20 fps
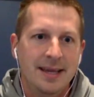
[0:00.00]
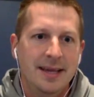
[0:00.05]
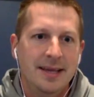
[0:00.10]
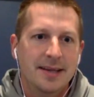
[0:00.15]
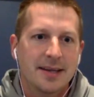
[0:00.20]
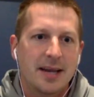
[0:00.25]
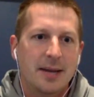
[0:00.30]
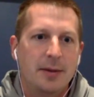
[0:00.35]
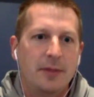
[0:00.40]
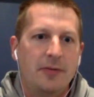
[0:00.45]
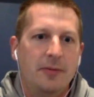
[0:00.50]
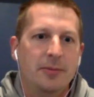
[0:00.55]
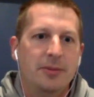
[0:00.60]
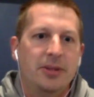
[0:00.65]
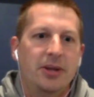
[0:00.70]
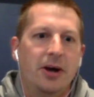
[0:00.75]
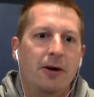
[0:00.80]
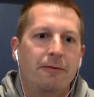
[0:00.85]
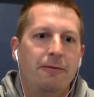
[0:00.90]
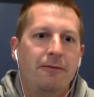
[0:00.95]
It's coming from
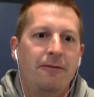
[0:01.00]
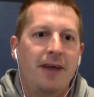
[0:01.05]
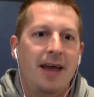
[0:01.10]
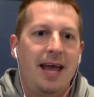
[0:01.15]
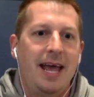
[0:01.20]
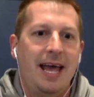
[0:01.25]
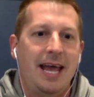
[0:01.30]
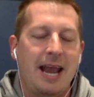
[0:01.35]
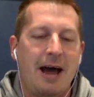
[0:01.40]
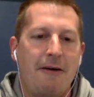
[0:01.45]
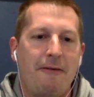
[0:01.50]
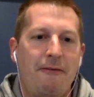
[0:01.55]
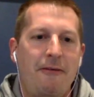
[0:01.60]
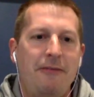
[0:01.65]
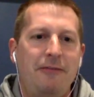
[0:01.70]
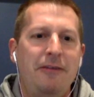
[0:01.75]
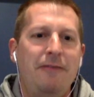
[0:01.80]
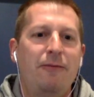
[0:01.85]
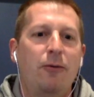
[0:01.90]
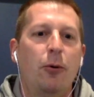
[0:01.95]
Dolphin
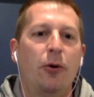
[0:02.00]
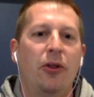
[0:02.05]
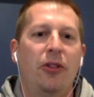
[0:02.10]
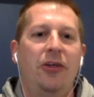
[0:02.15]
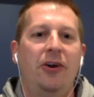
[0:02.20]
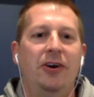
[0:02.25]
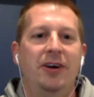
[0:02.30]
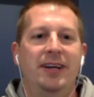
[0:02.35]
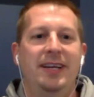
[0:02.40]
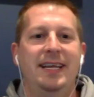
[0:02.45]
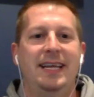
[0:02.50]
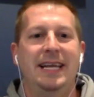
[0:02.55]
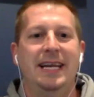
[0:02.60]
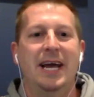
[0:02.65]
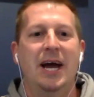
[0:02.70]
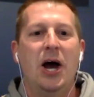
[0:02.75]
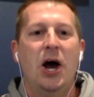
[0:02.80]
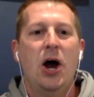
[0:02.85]
5413